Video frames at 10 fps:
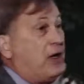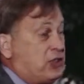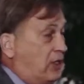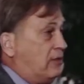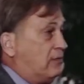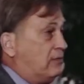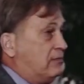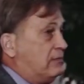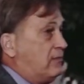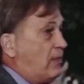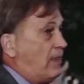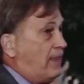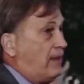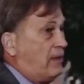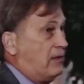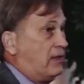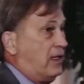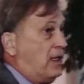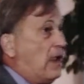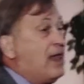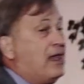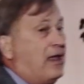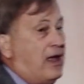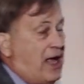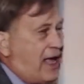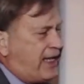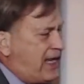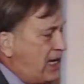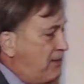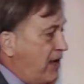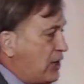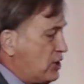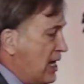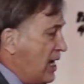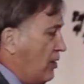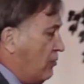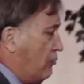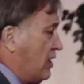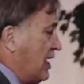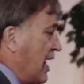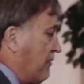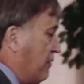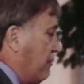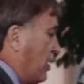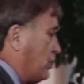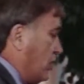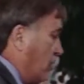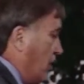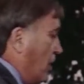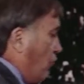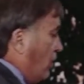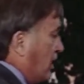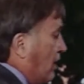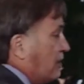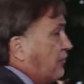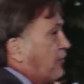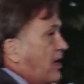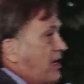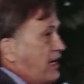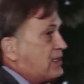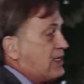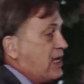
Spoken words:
budget. Okay? I can't imagine how we can have a budget without the finance